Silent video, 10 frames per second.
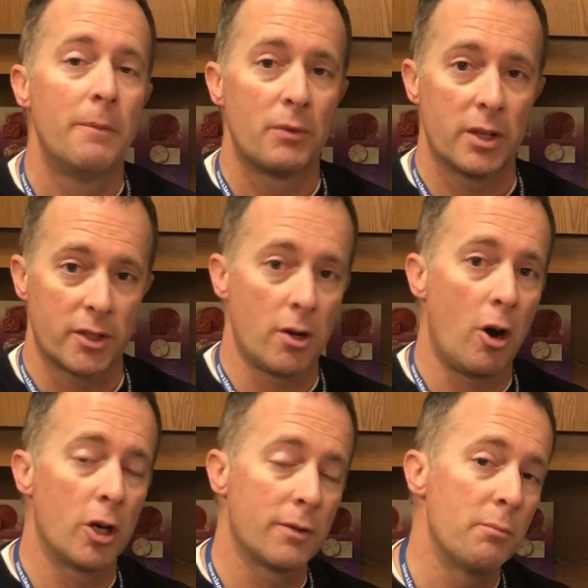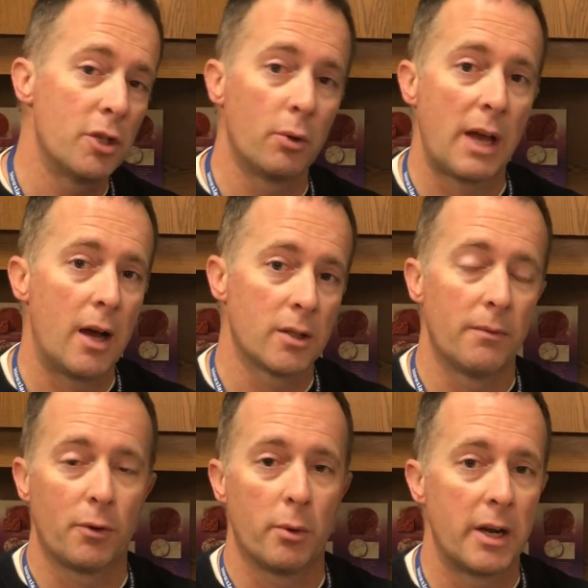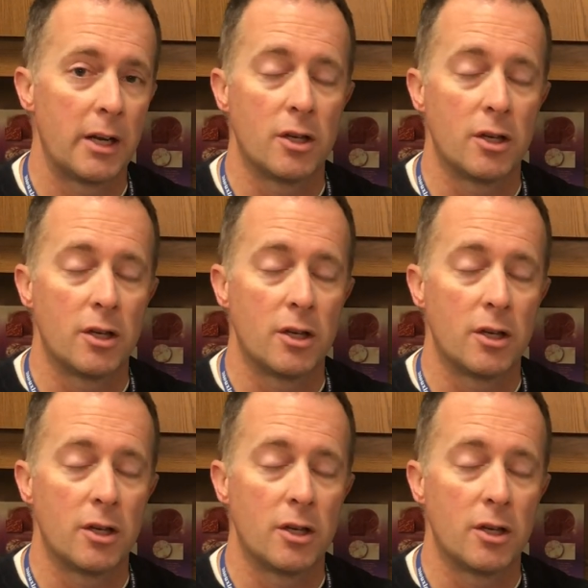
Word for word: the SARS from 2003,